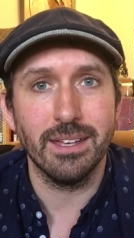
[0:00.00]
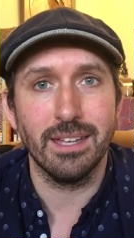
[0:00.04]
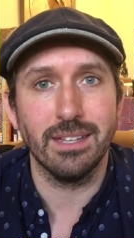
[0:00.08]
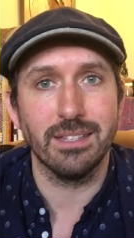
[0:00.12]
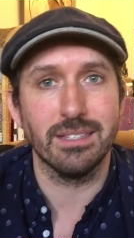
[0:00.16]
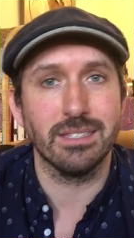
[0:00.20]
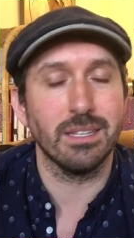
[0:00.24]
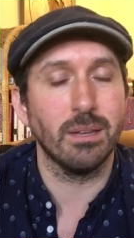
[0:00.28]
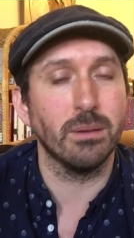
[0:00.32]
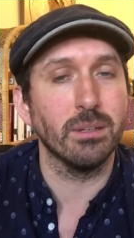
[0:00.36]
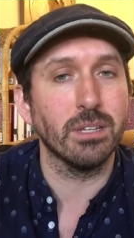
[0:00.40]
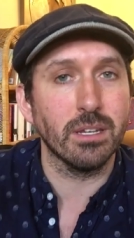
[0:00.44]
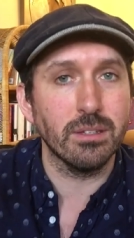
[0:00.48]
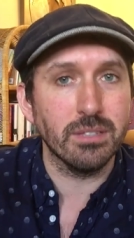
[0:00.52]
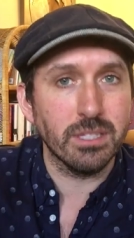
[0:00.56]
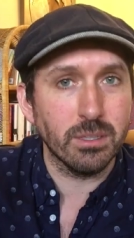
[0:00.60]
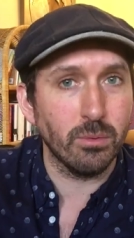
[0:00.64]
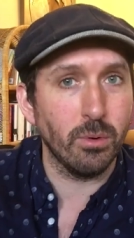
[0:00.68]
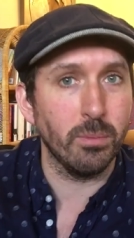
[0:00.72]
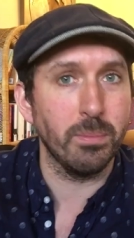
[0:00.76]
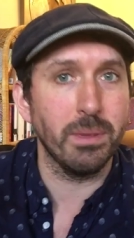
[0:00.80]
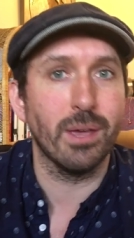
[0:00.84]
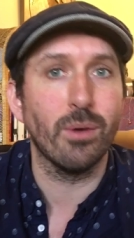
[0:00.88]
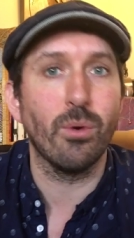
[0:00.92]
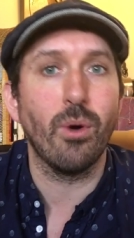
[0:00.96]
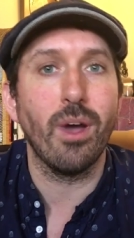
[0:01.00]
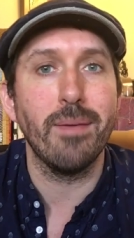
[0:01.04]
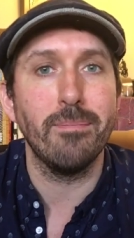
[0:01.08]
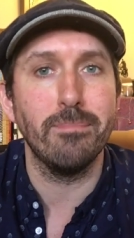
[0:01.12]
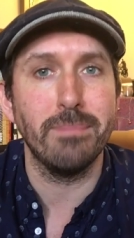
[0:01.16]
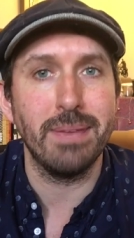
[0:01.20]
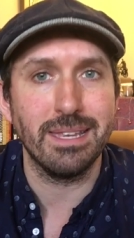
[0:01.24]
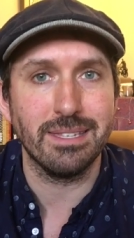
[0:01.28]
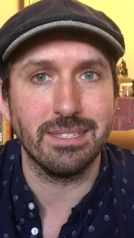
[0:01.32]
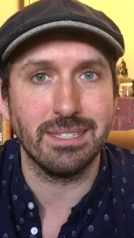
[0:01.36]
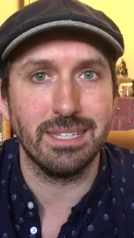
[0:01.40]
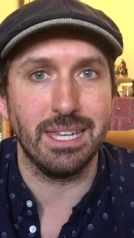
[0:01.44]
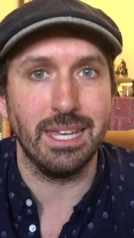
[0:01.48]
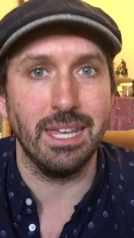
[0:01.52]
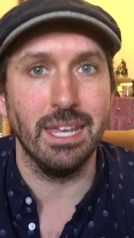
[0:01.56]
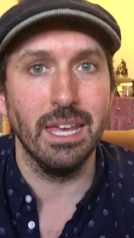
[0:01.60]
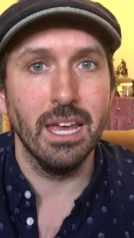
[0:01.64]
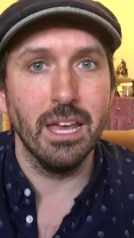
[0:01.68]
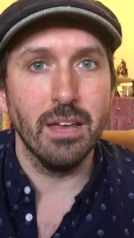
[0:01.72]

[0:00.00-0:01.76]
and sometimes it will be quite messy,